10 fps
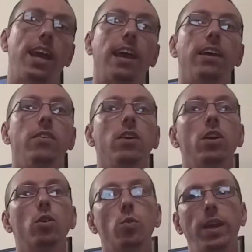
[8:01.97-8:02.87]
and
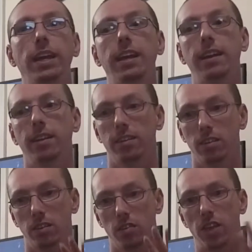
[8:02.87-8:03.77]
creating
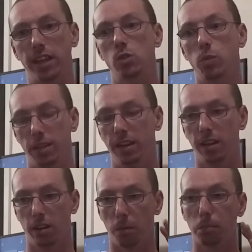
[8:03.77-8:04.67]
things within
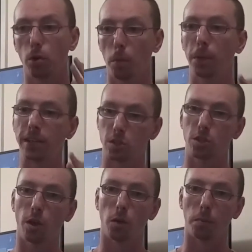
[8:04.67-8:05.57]
an appropriate
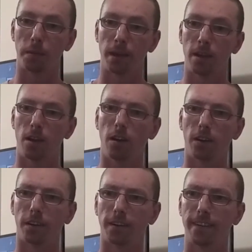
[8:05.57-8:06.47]
scope
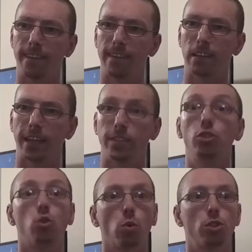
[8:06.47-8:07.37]
are like
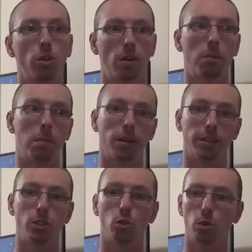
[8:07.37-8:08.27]
George R.R.
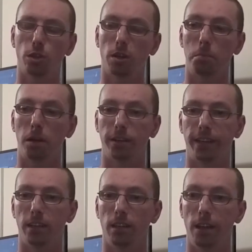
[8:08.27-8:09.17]
Martin. George R.R.
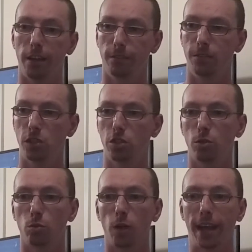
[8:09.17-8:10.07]
Martin loves
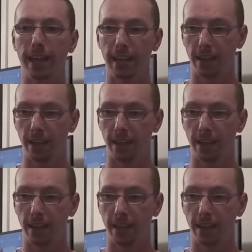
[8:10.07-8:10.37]
to write